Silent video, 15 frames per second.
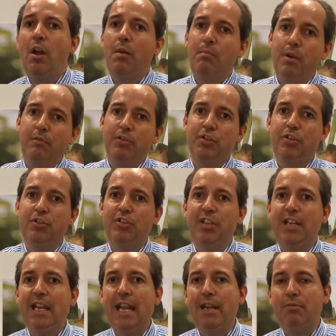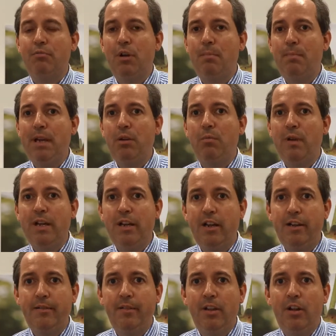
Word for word: Morrison's again were a big winner